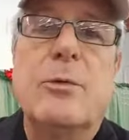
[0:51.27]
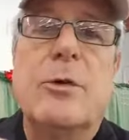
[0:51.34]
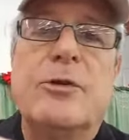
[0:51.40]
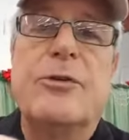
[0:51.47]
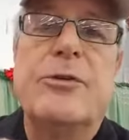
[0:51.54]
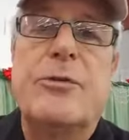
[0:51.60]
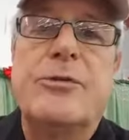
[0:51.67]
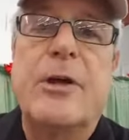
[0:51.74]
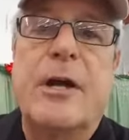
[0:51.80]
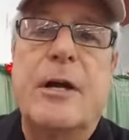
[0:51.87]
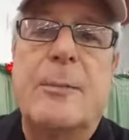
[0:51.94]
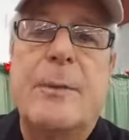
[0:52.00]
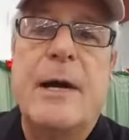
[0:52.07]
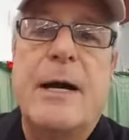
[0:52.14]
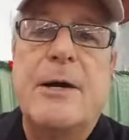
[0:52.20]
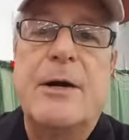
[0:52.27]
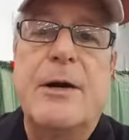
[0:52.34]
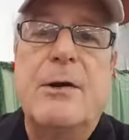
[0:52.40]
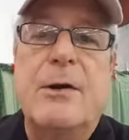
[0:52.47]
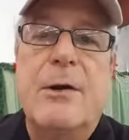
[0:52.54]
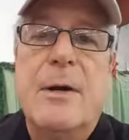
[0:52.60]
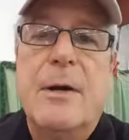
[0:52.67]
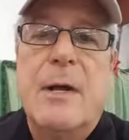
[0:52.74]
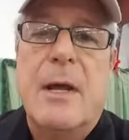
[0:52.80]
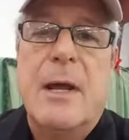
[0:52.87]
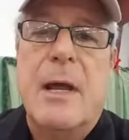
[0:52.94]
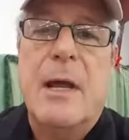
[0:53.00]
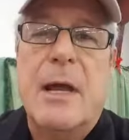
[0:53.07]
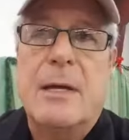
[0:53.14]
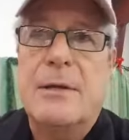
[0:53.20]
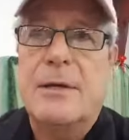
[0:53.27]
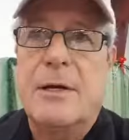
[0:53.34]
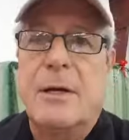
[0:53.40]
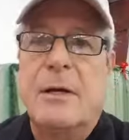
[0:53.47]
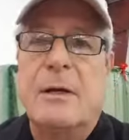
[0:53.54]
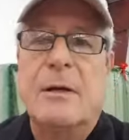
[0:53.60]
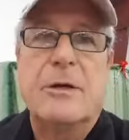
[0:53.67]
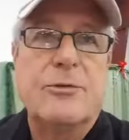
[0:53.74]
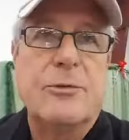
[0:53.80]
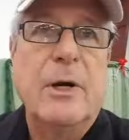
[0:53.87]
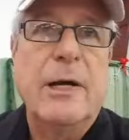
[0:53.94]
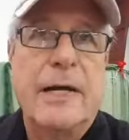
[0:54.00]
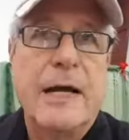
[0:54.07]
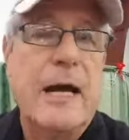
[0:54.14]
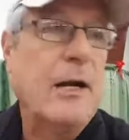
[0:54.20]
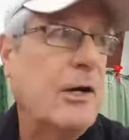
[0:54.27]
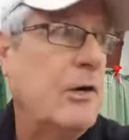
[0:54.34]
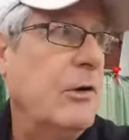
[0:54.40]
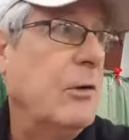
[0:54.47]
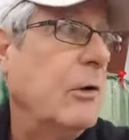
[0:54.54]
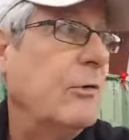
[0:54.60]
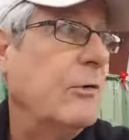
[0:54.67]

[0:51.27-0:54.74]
ones are set up out here, and uh, it's really kind of cool.